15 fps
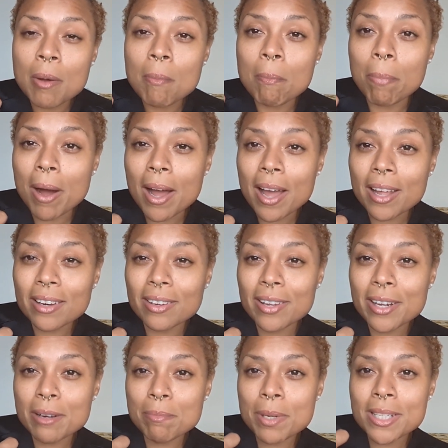But
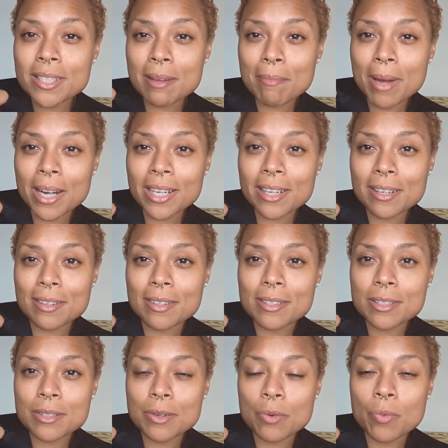let it be somebody
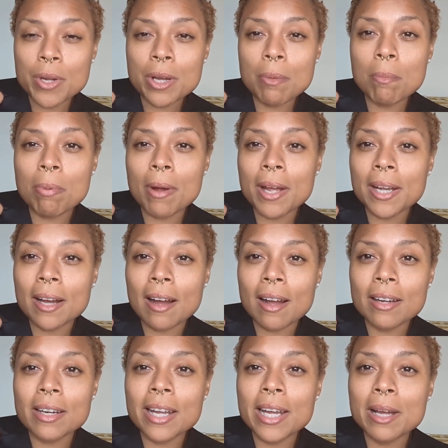else. We'll break our
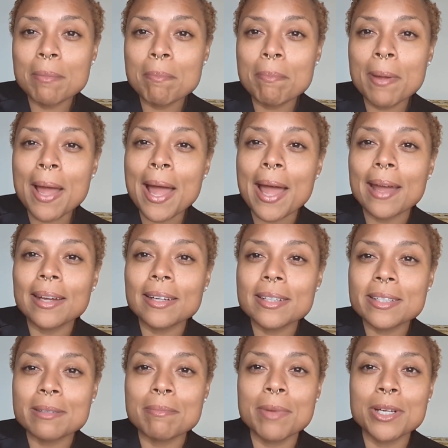damn back
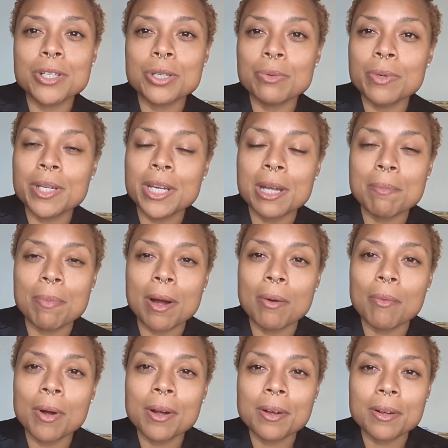to make sure we keep our
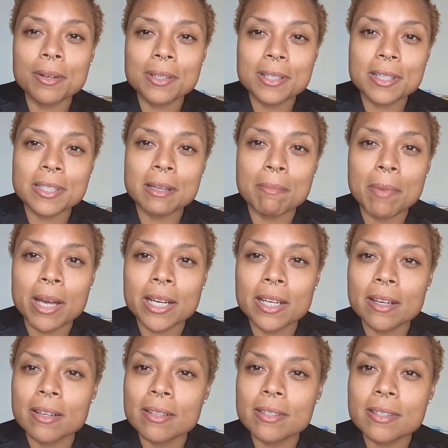word to somebody
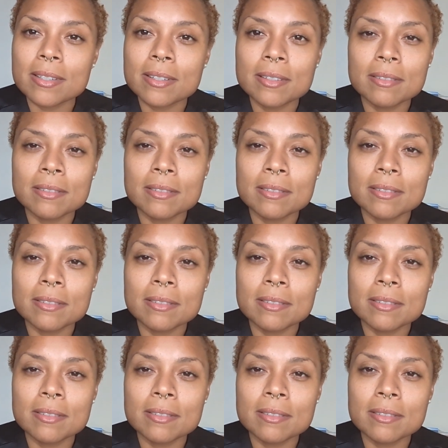else.